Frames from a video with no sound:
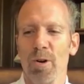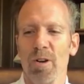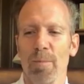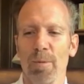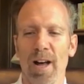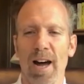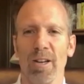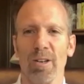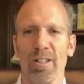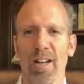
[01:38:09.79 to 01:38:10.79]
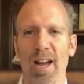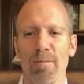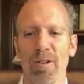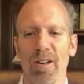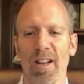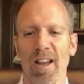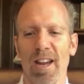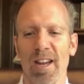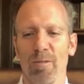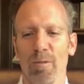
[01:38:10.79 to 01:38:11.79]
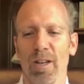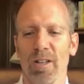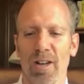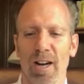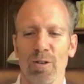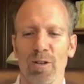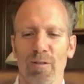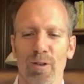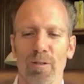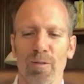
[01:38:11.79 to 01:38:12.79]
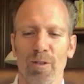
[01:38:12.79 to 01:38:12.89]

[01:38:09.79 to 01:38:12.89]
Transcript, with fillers: burned up a lot of your time here today, and we could talk to you for,